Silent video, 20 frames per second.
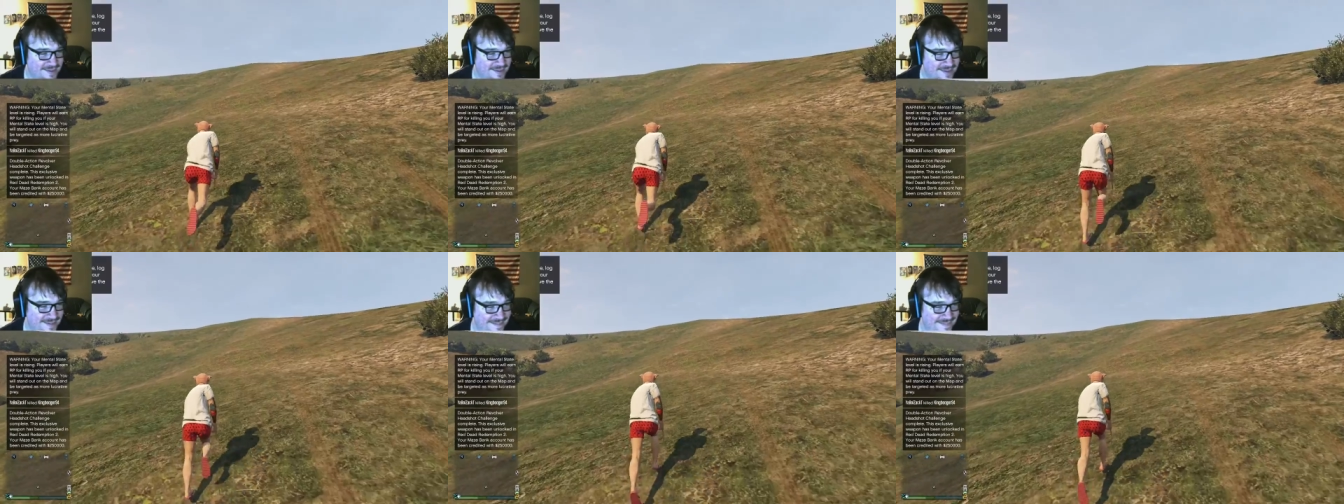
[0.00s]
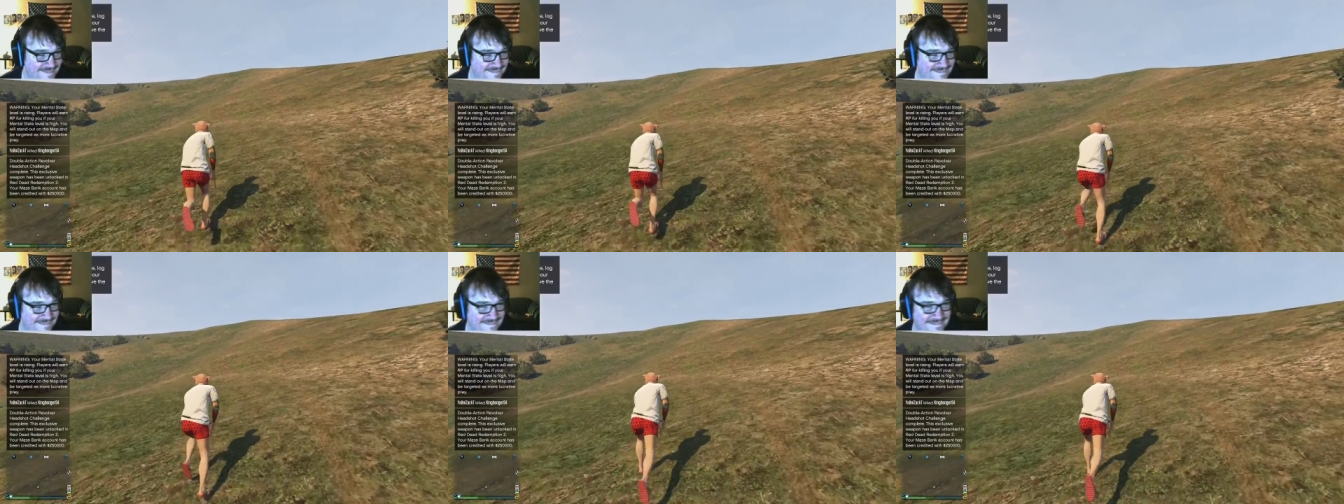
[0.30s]
what I
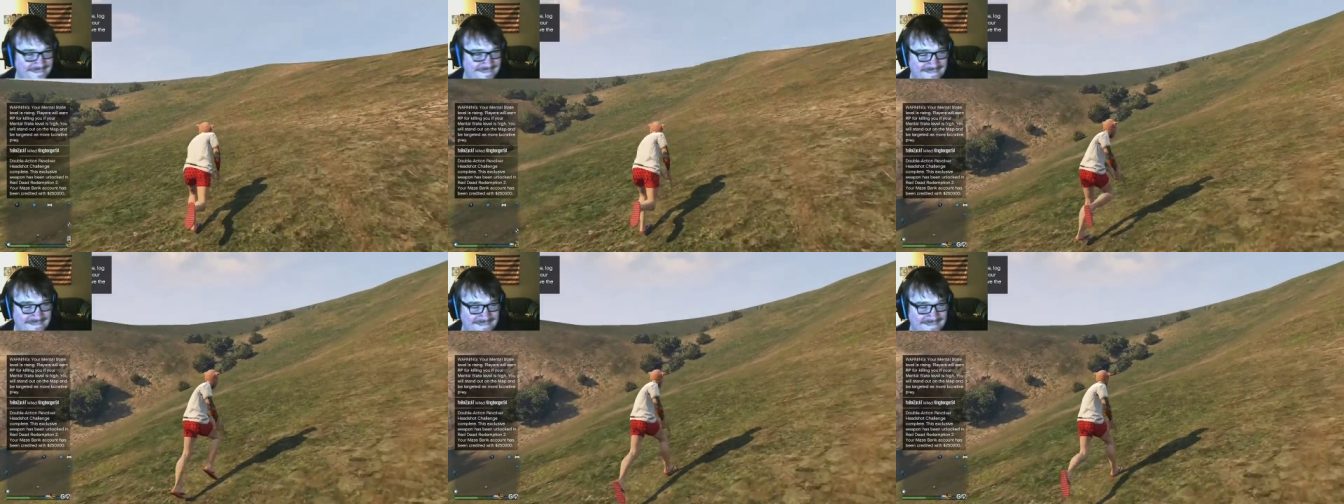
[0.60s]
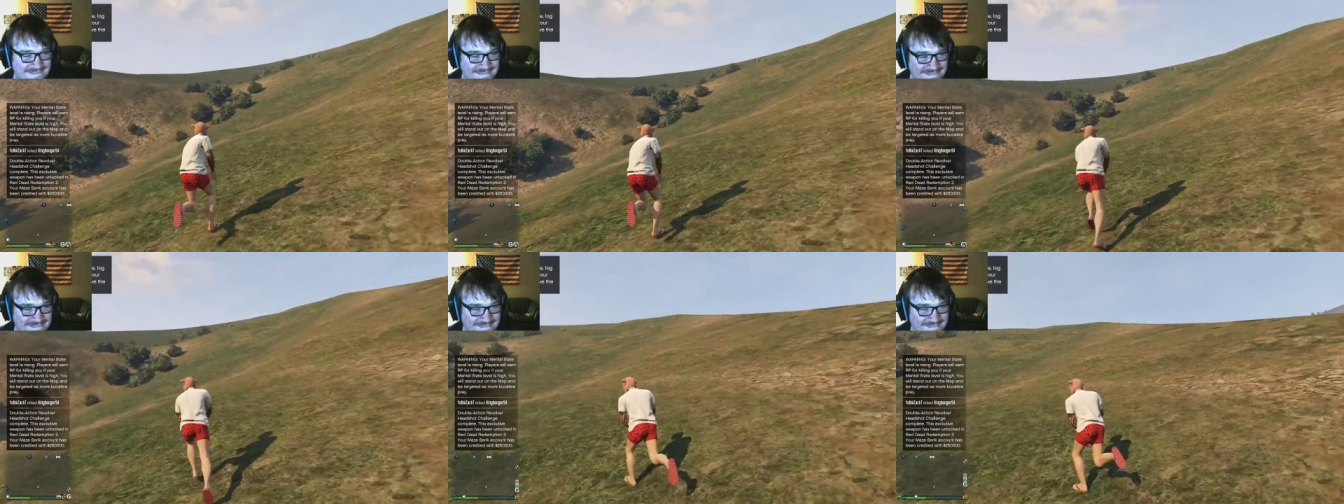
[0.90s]
got.
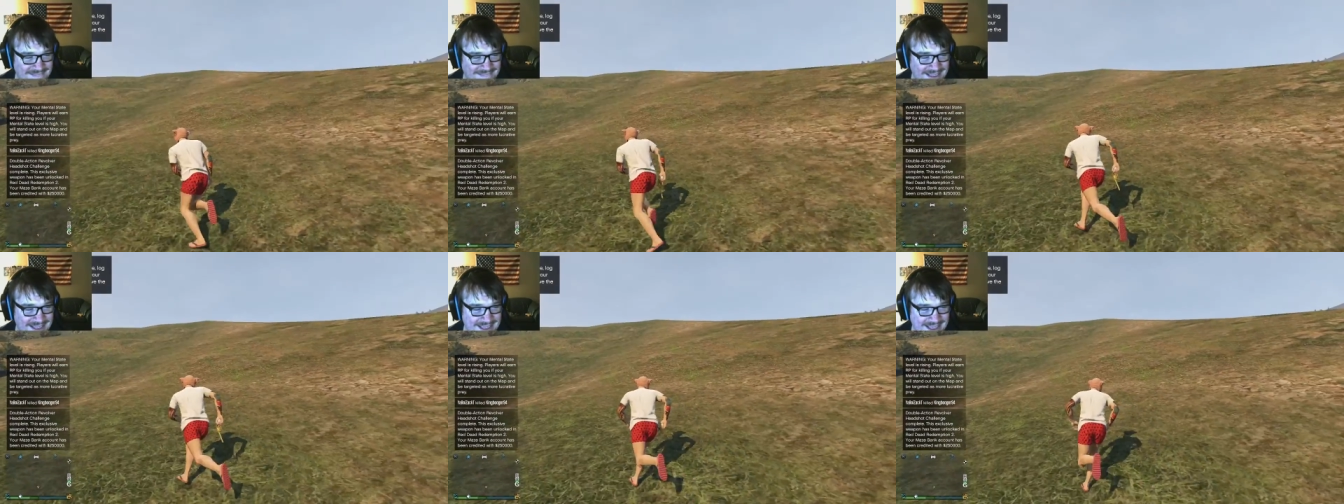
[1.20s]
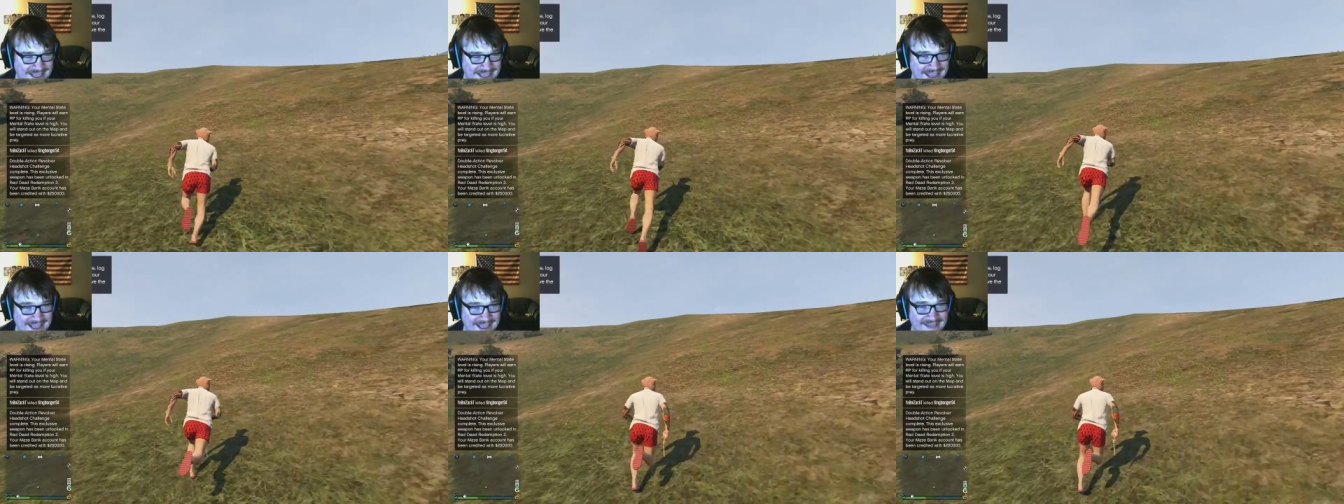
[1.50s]
I, I
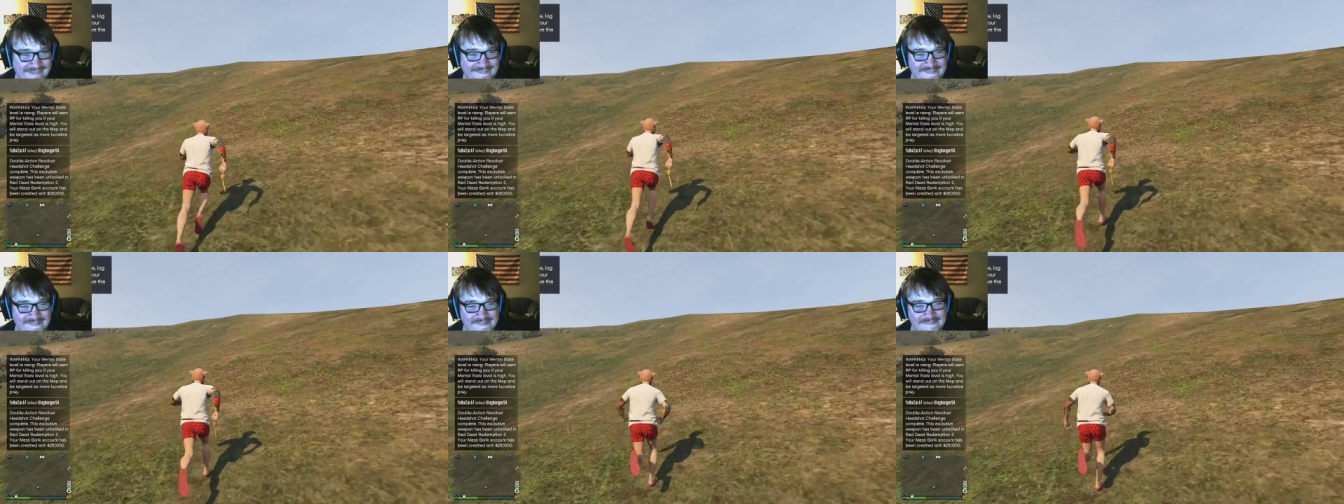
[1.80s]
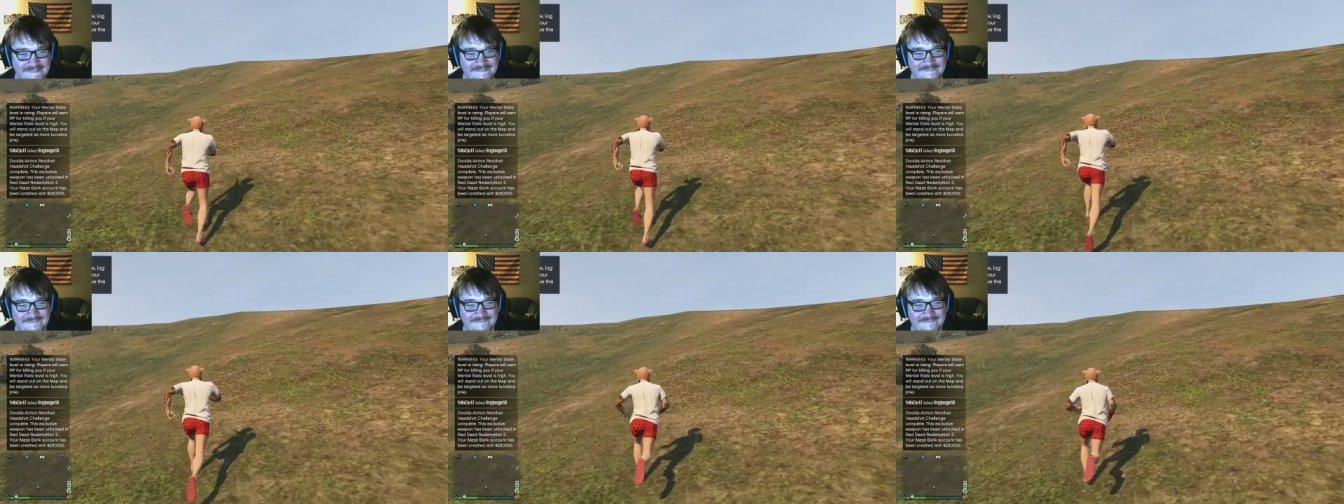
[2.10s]
must have read
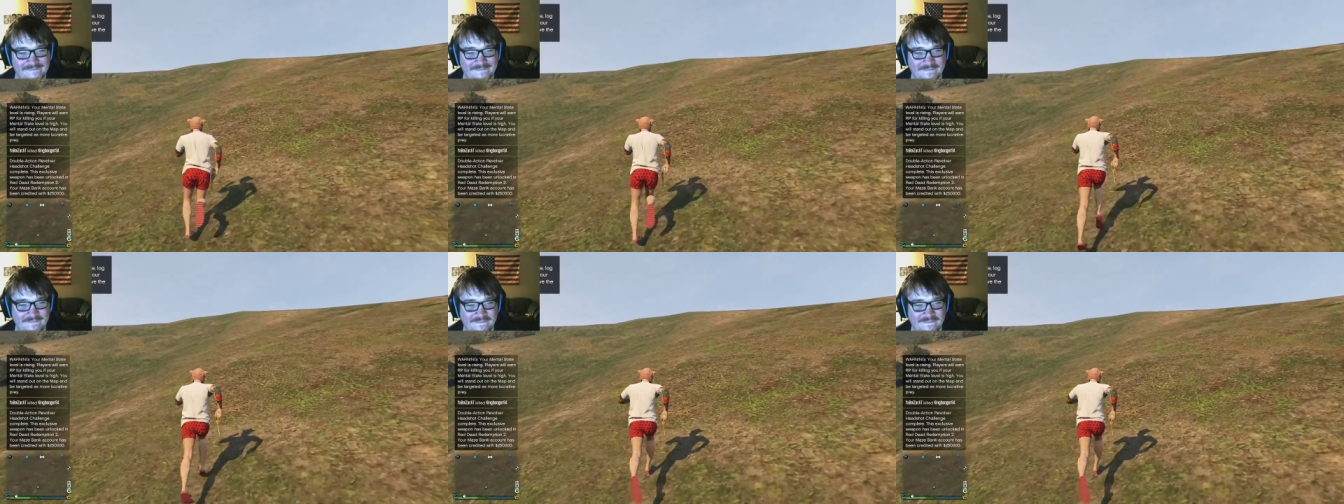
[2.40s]
mine wrong.